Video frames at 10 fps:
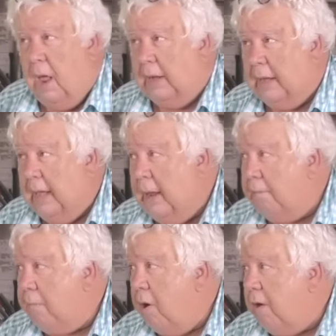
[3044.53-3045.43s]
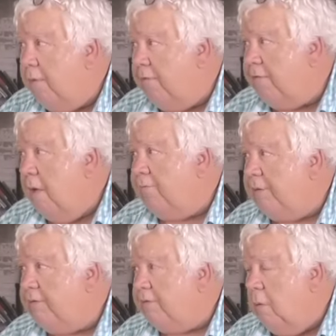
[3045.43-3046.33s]
Again, part of the
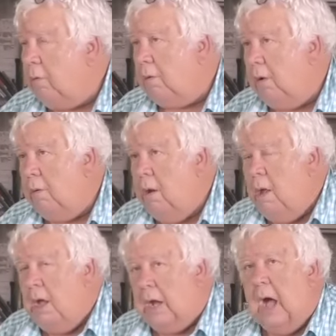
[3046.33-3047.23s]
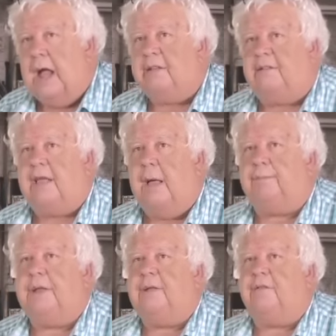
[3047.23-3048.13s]
Selfish Solar
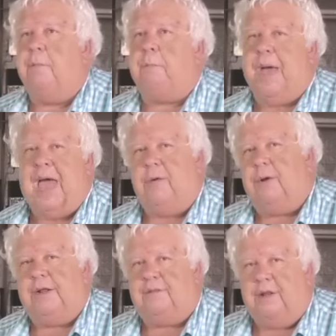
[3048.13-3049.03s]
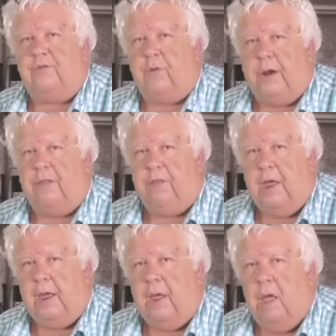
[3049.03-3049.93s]
concept is a battery-centric
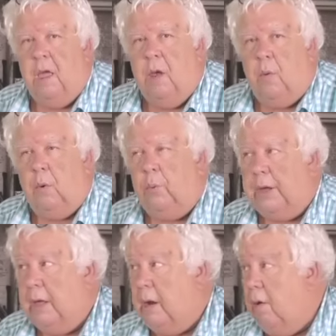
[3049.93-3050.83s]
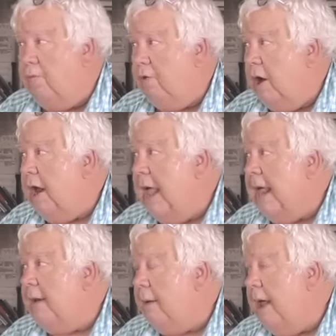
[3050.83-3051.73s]
thing where we get over it
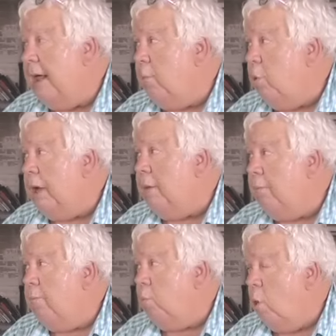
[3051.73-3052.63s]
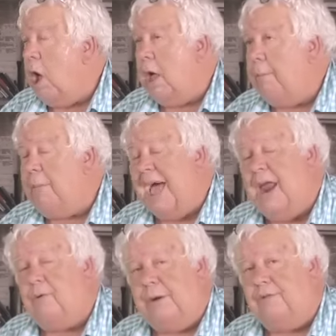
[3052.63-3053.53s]
and we run
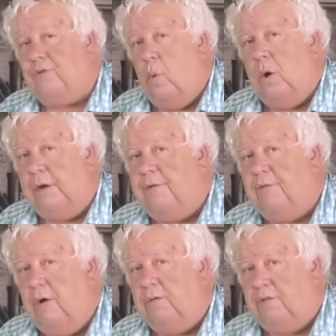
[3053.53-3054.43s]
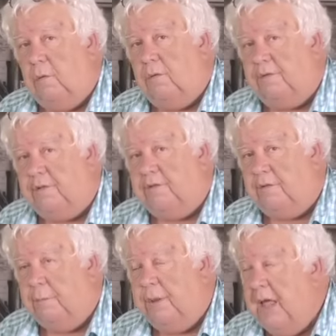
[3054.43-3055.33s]
battery storage for our solar
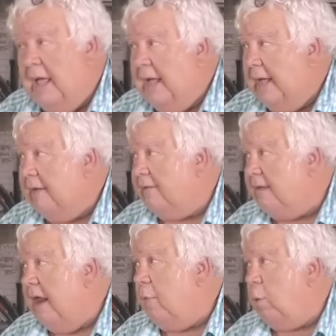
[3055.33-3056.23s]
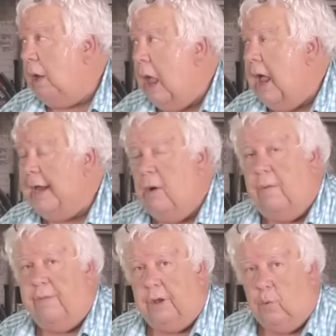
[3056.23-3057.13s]
system instead of relying
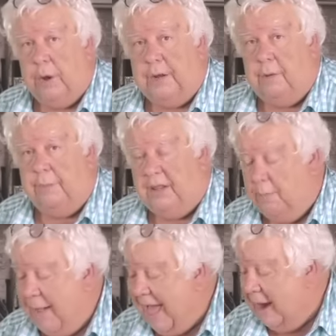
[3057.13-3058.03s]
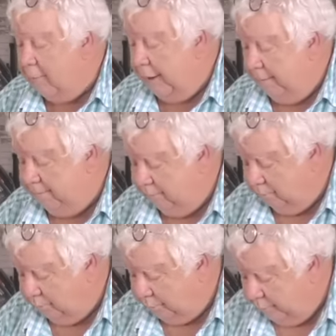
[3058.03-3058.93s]
on the grid to be the battery.
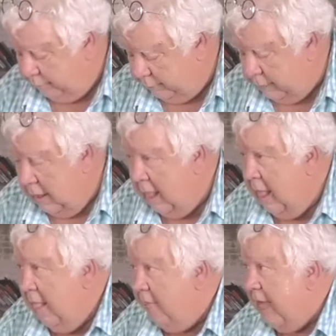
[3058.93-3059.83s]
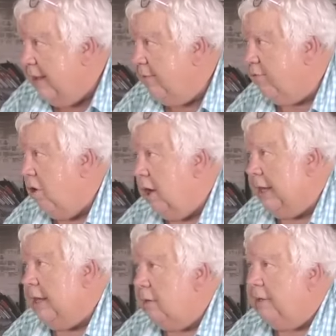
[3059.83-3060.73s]
That is our
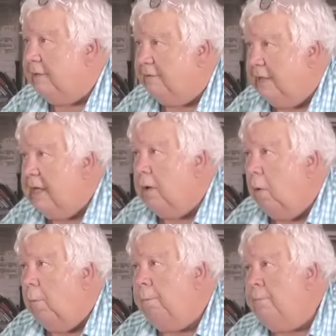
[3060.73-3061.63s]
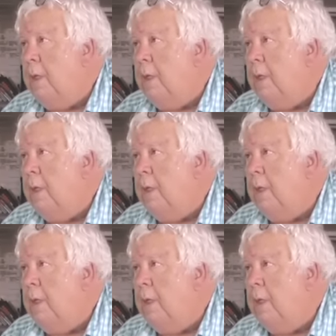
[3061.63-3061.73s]
Achilles heel.